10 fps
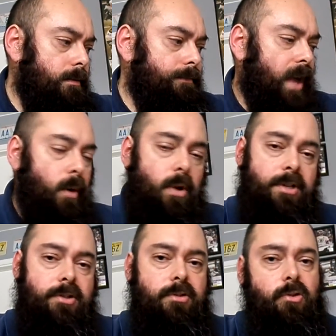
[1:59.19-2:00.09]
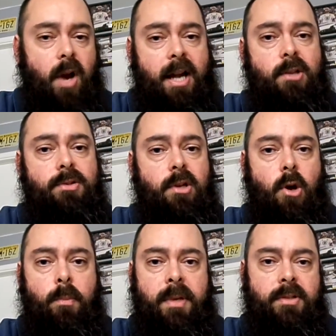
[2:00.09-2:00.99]
I was trying to use a
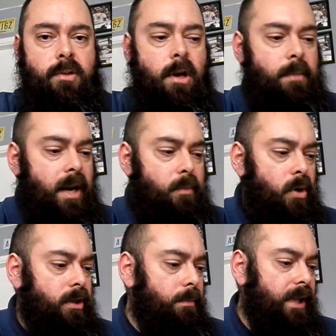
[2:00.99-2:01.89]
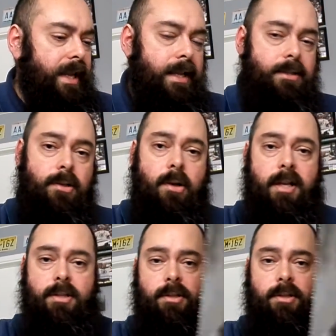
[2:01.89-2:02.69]
coping saw but I broke the blade so I just